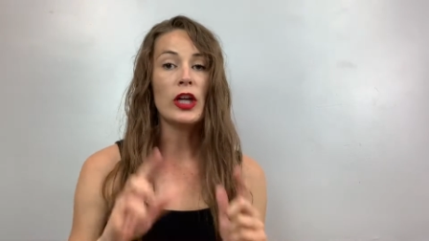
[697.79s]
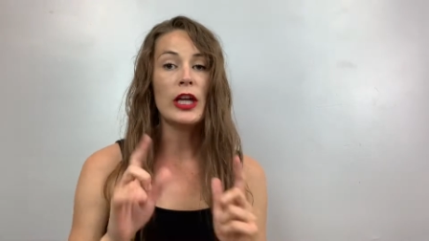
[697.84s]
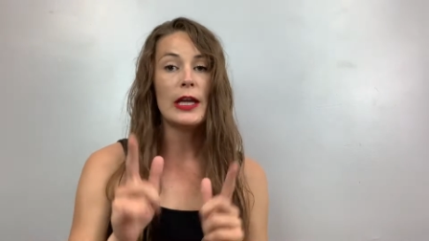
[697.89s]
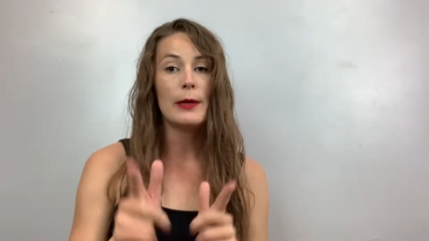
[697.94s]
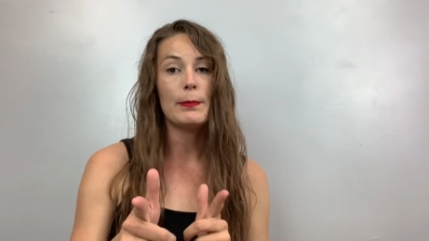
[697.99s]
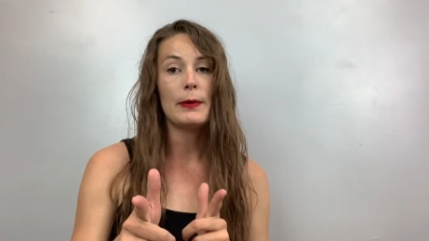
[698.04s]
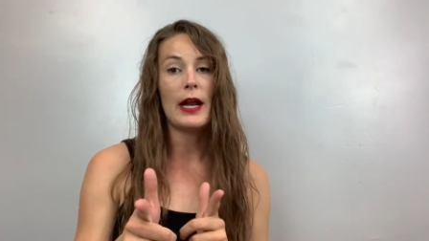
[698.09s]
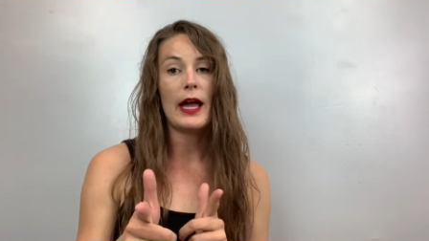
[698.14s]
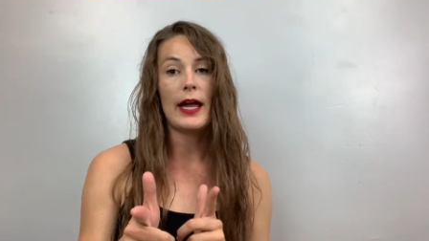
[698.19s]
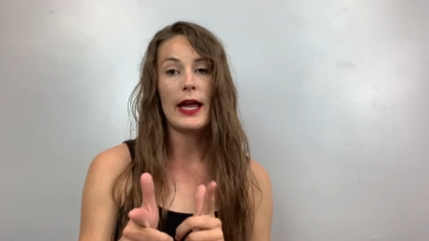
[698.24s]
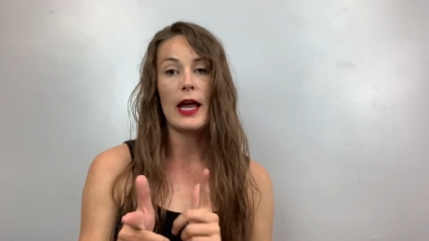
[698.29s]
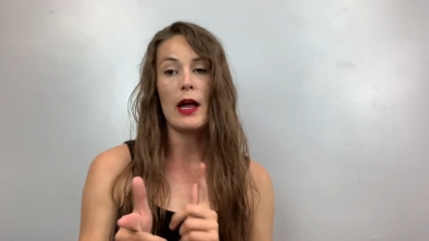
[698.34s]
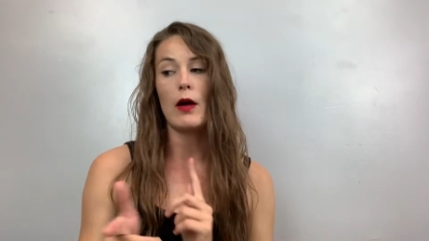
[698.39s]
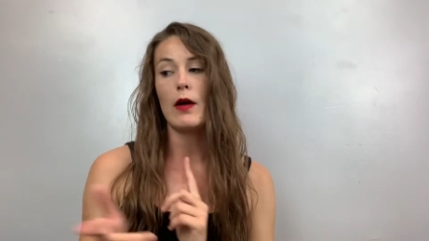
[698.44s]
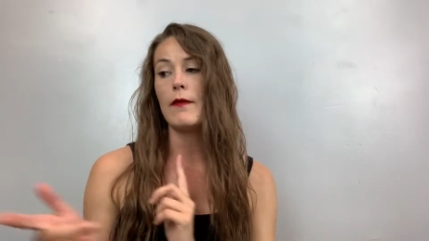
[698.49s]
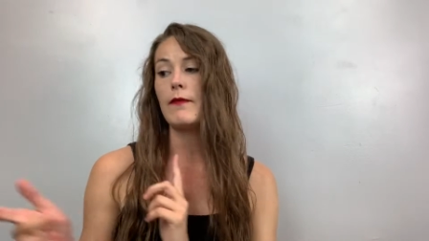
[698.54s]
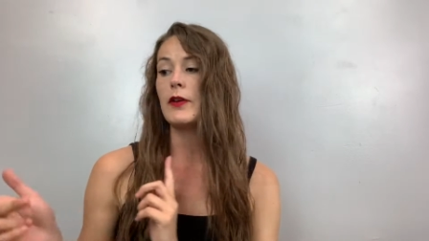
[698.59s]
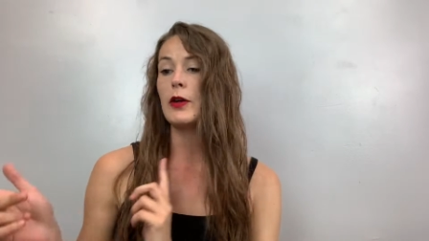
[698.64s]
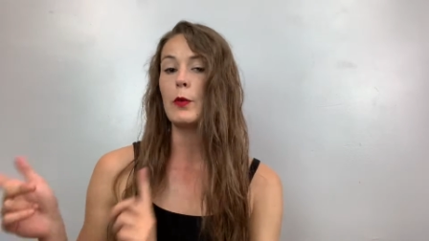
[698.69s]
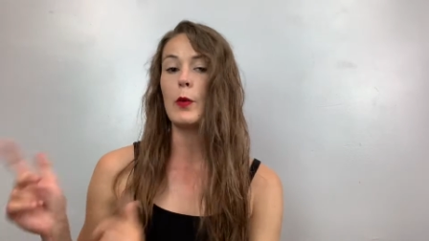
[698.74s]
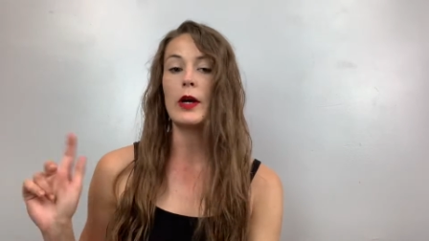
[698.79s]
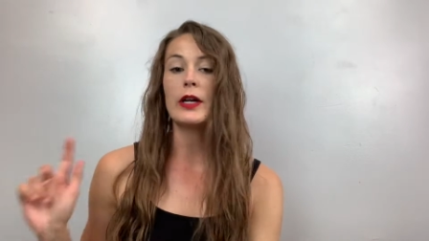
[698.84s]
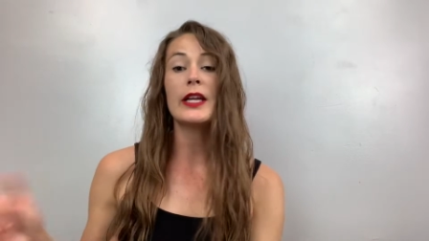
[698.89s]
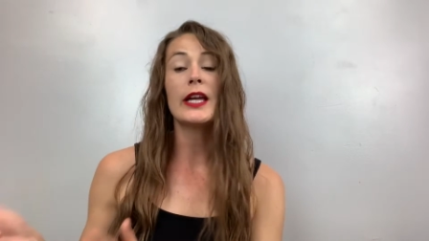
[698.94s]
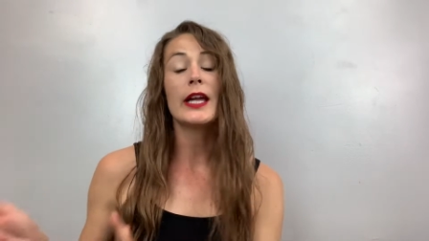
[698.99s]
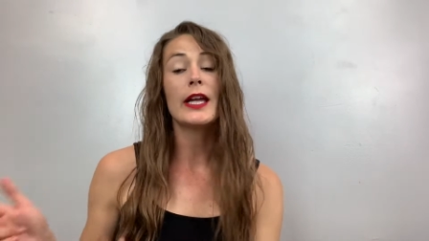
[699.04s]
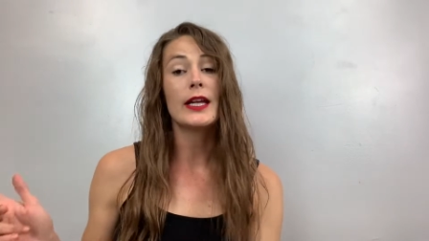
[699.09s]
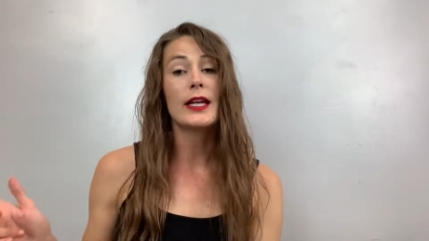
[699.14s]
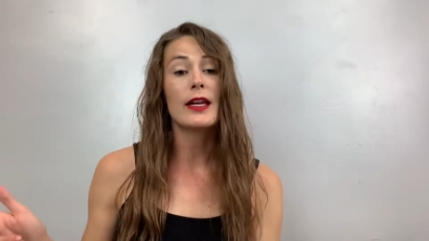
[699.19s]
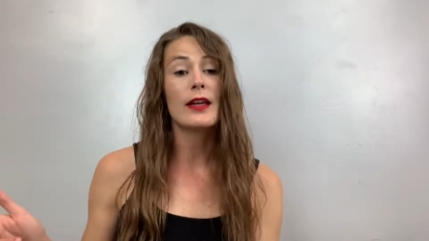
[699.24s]
Keep an eye out if you're
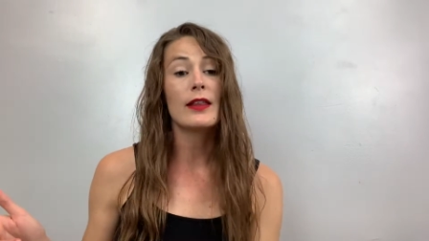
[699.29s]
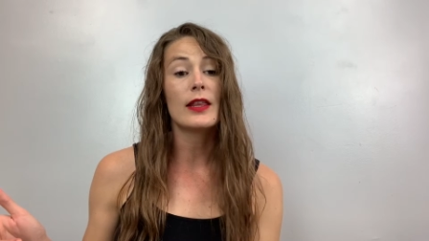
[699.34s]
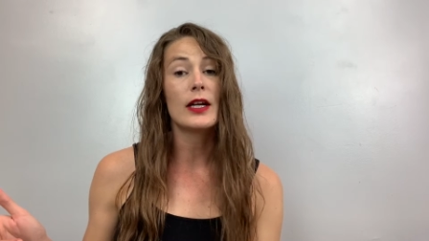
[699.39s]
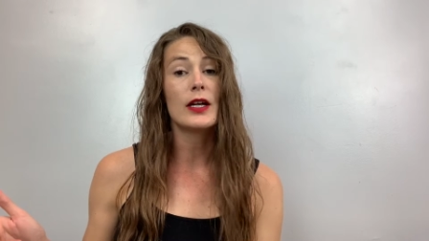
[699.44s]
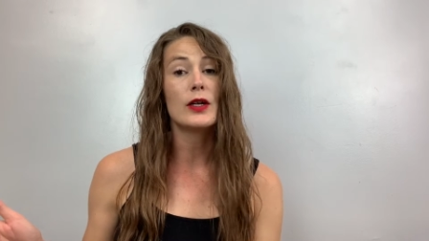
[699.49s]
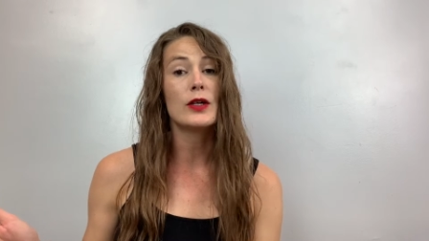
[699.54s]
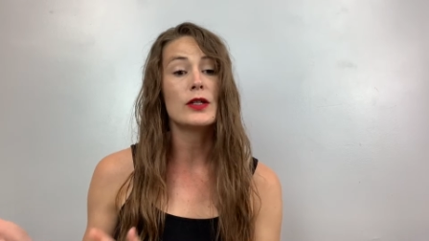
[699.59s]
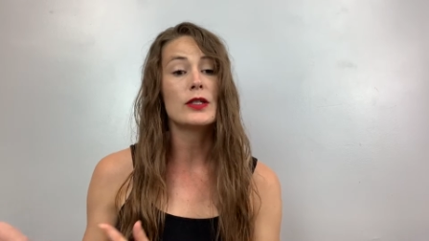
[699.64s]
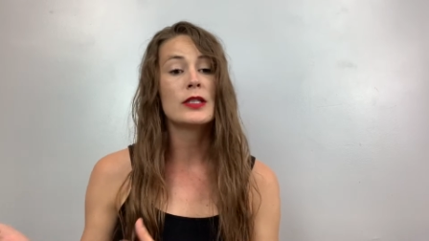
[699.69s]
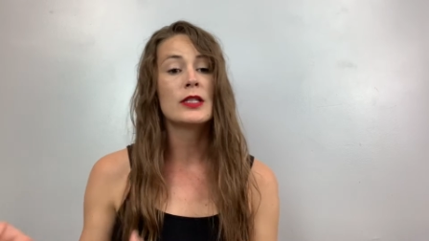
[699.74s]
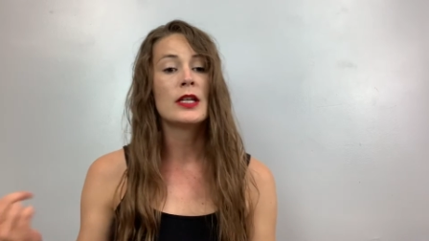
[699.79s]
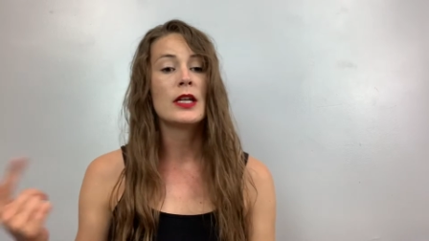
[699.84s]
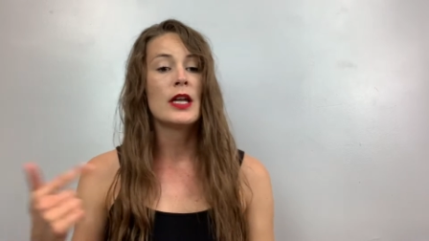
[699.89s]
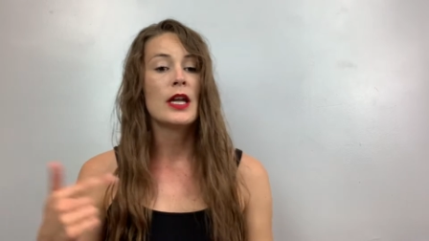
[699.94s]
wanting any of those